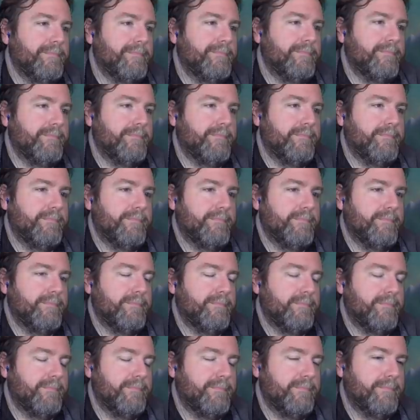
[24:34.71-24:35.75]

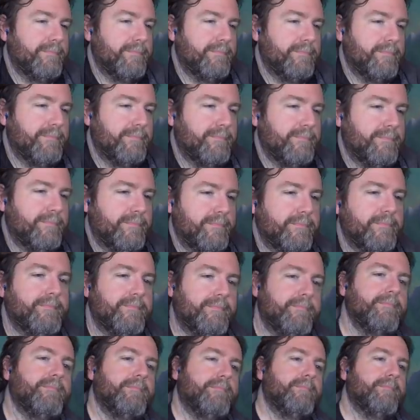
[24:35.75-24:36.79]

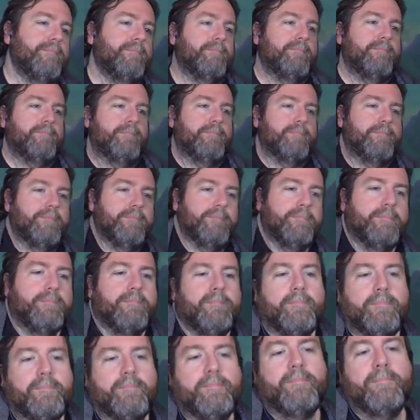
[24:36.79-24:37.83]

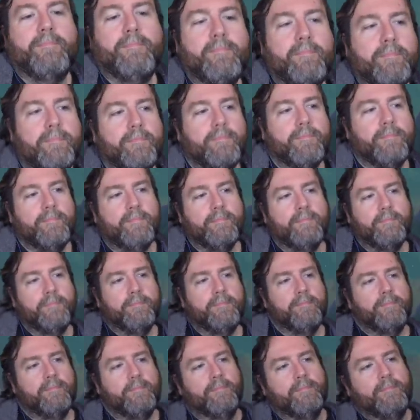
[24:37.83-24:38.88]

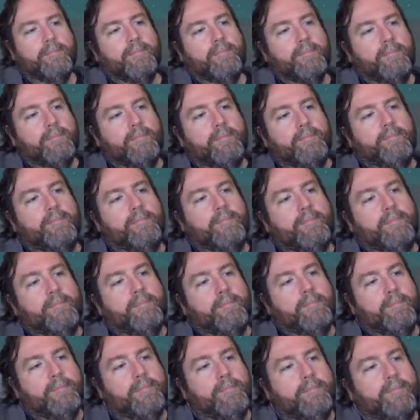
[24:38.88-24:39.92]

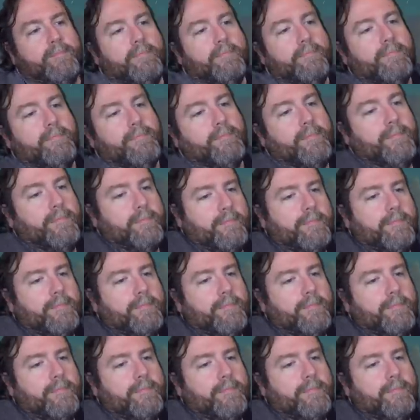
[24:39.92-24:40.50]
This person isn't speaking.